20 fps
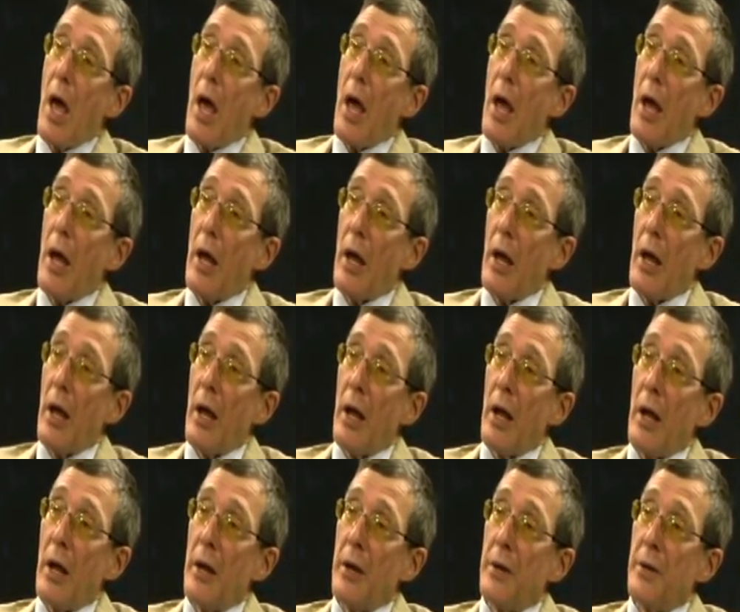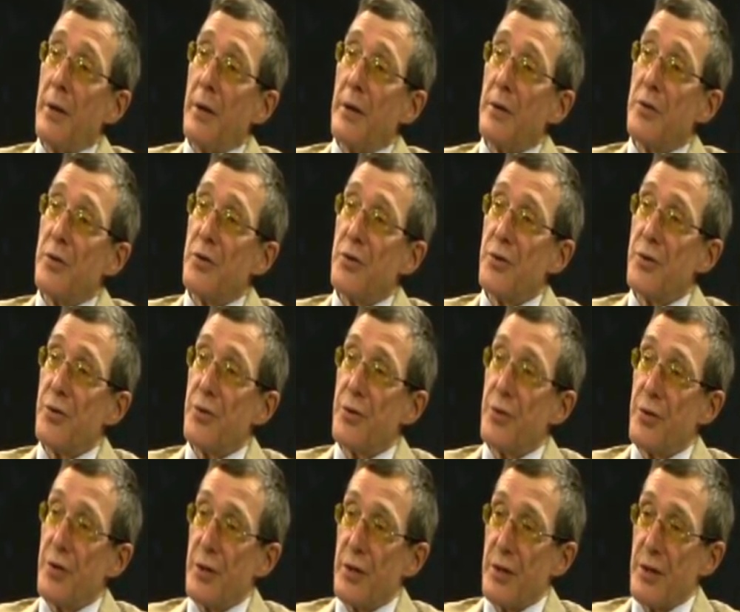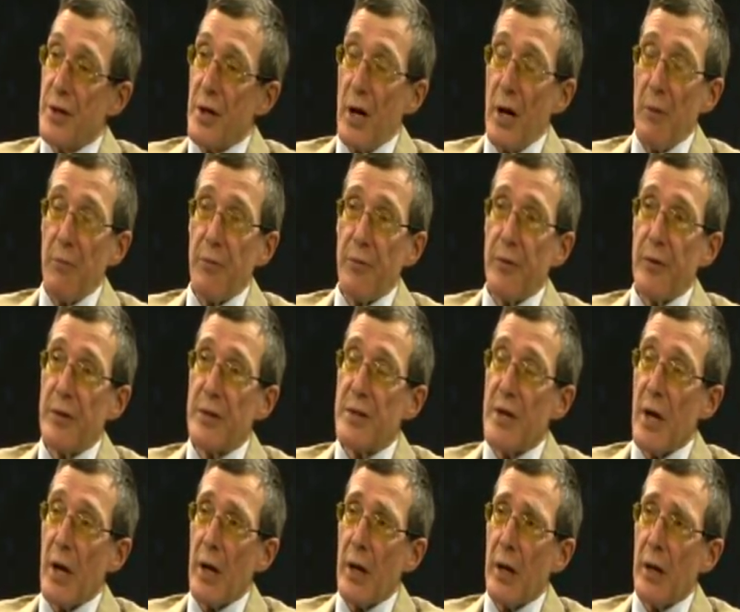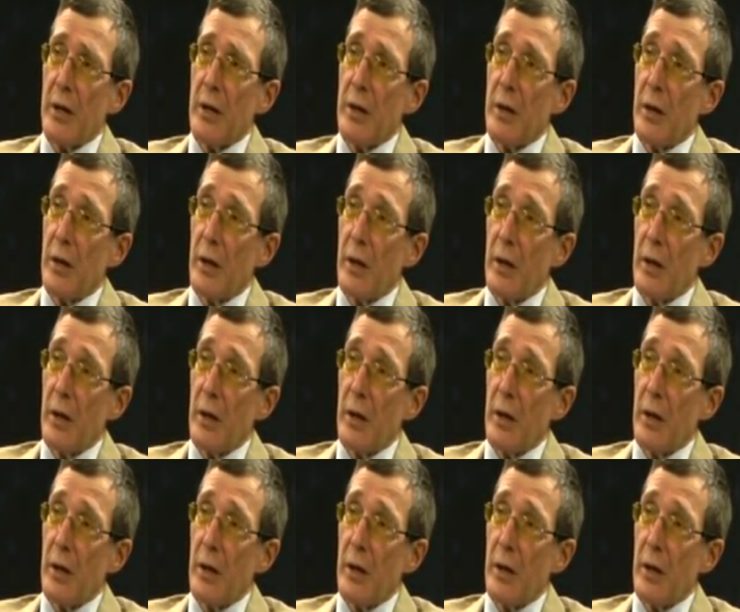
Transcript: And she stopped for a second